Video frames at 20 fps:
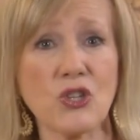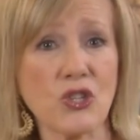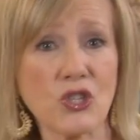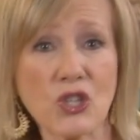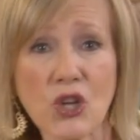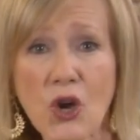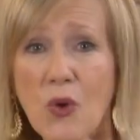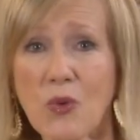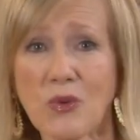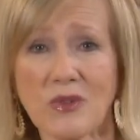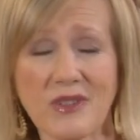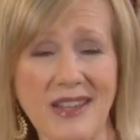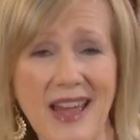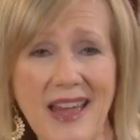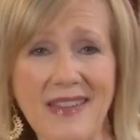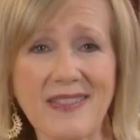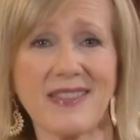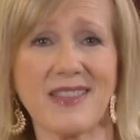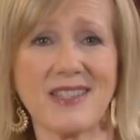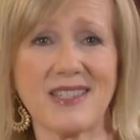Don't
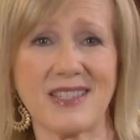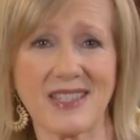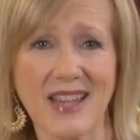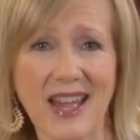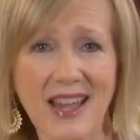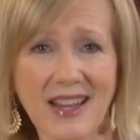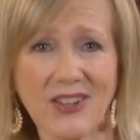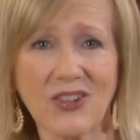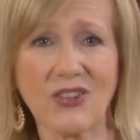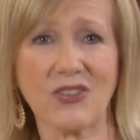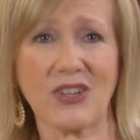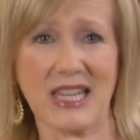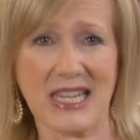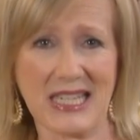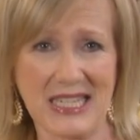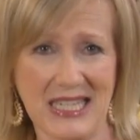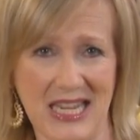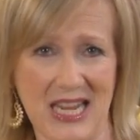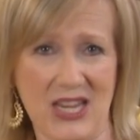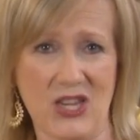let the cycle
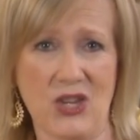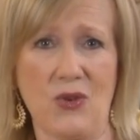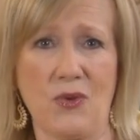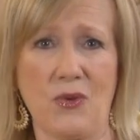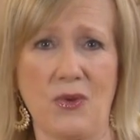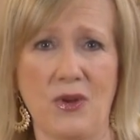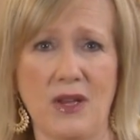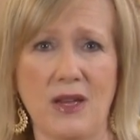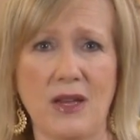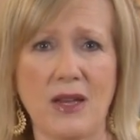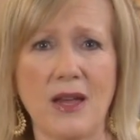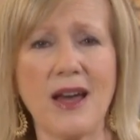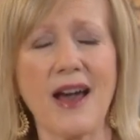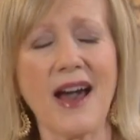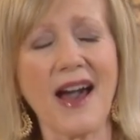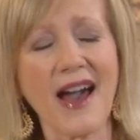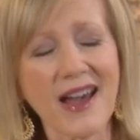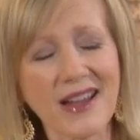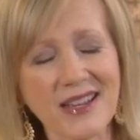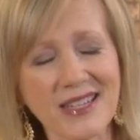continue.
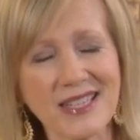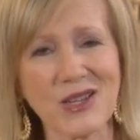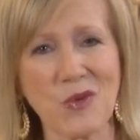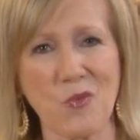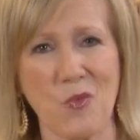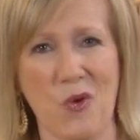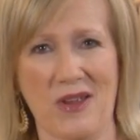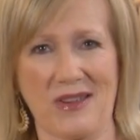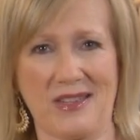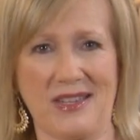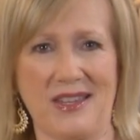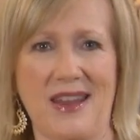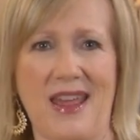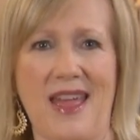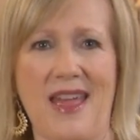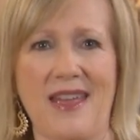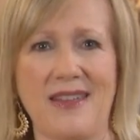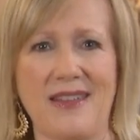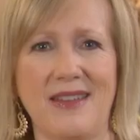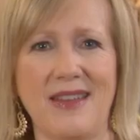Hug someone
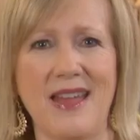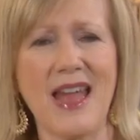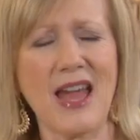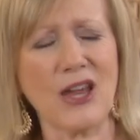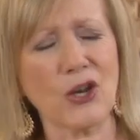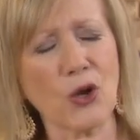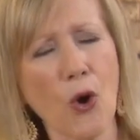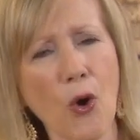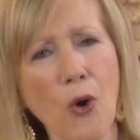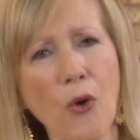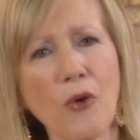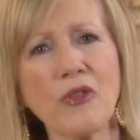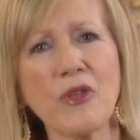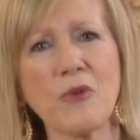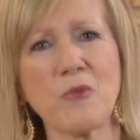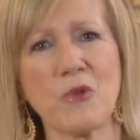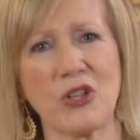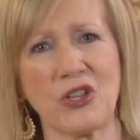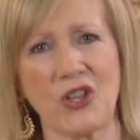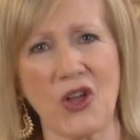today and hold
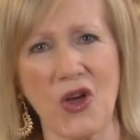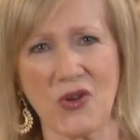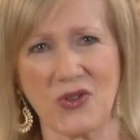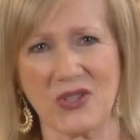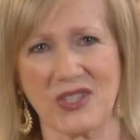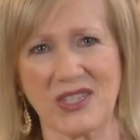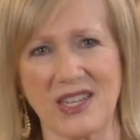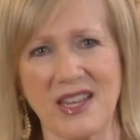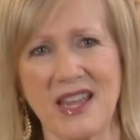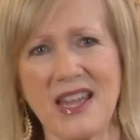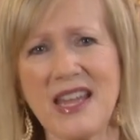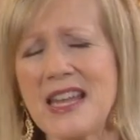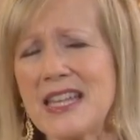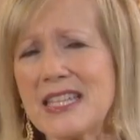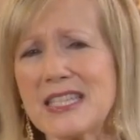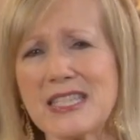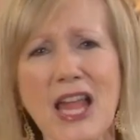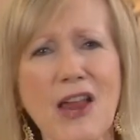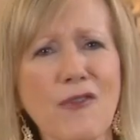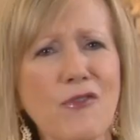them close.
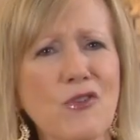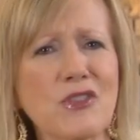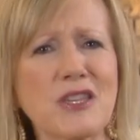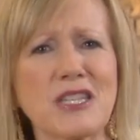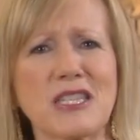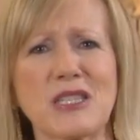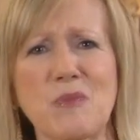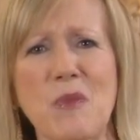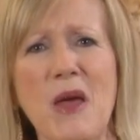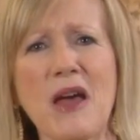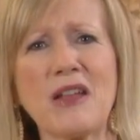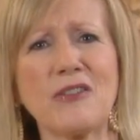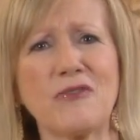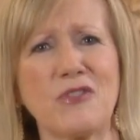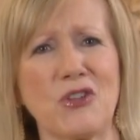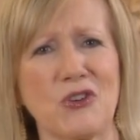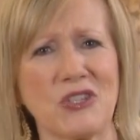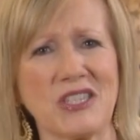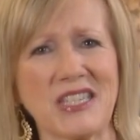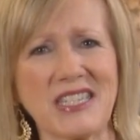Savor the smell of
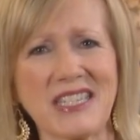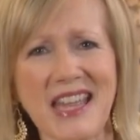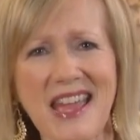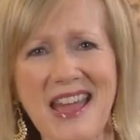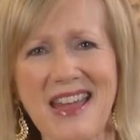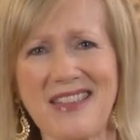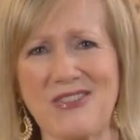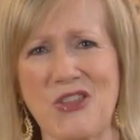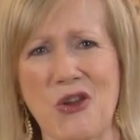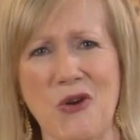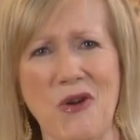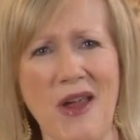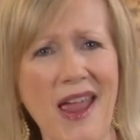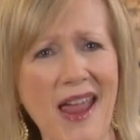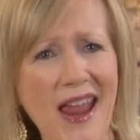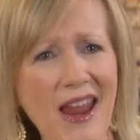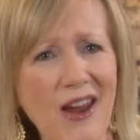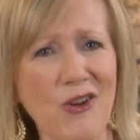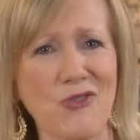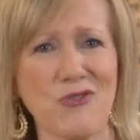their skin, their
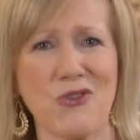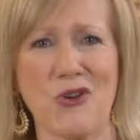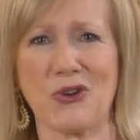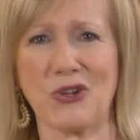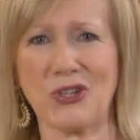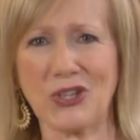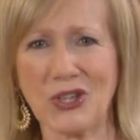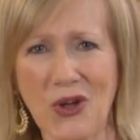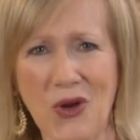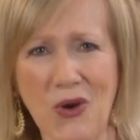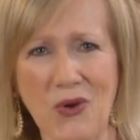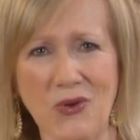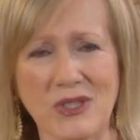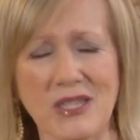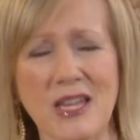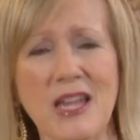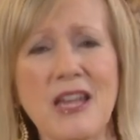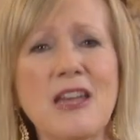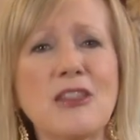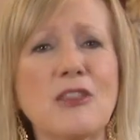hair, their clothes,
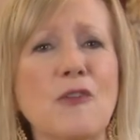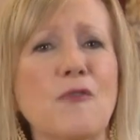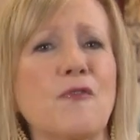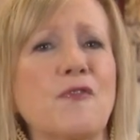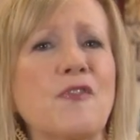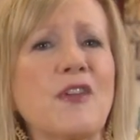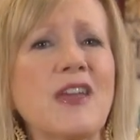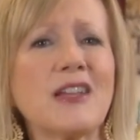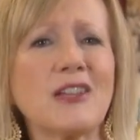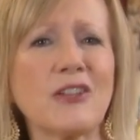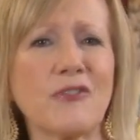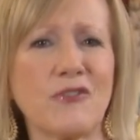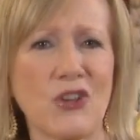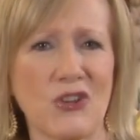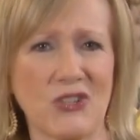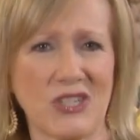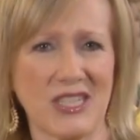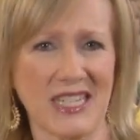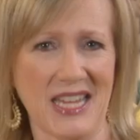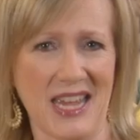the feel of
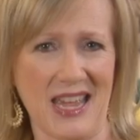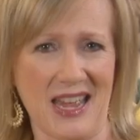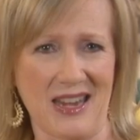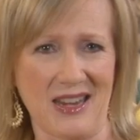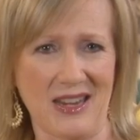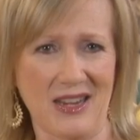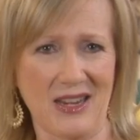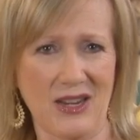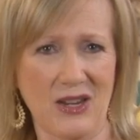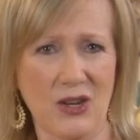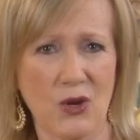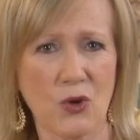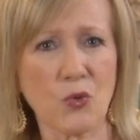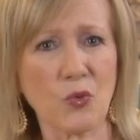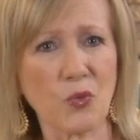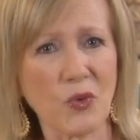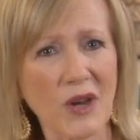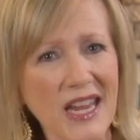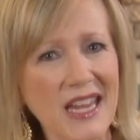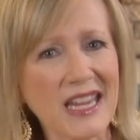their skin.
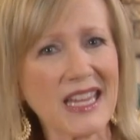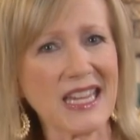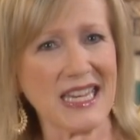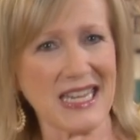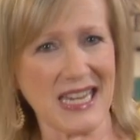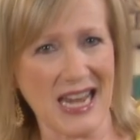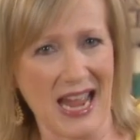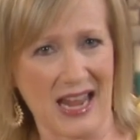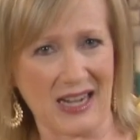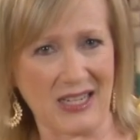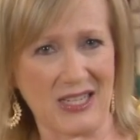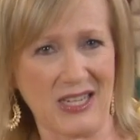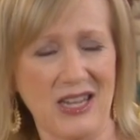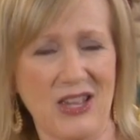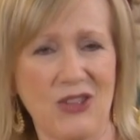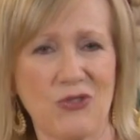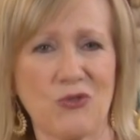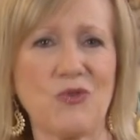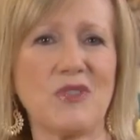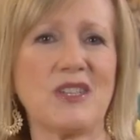Reconnect
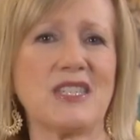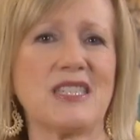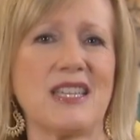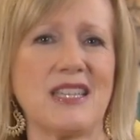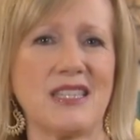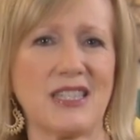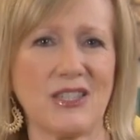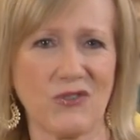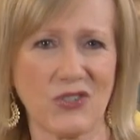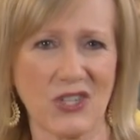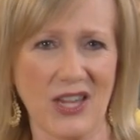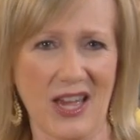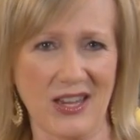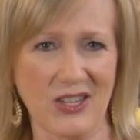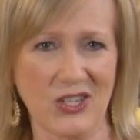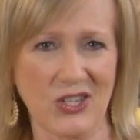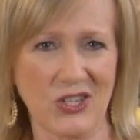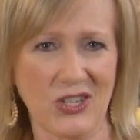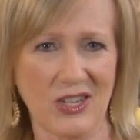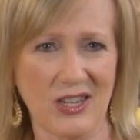through the sense of
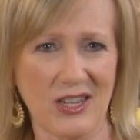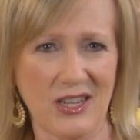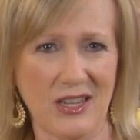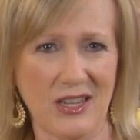touch.